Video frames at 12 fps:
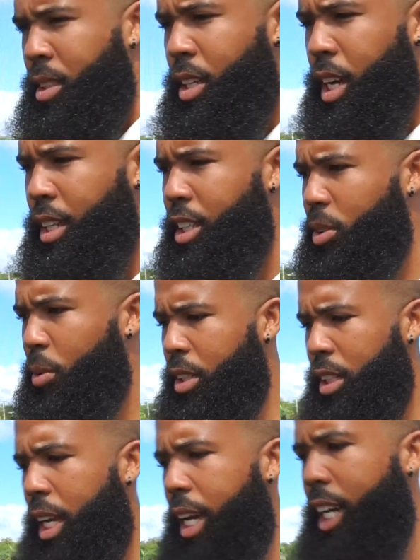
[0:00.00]
And this one,
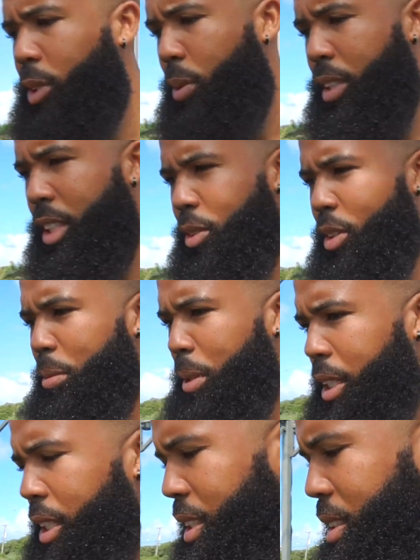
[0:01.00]
the last one here, would
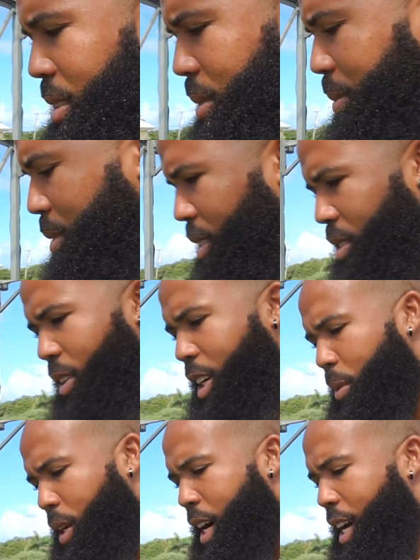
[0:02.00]
be what they
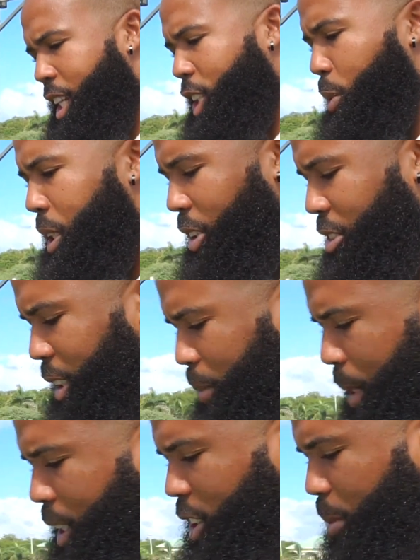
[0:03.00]
would call a sweet crisp
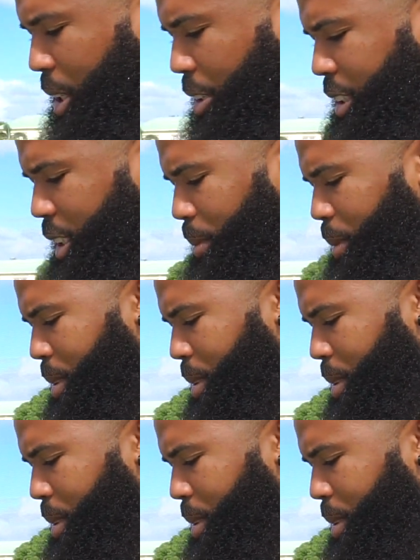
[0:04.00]
or summer crisp,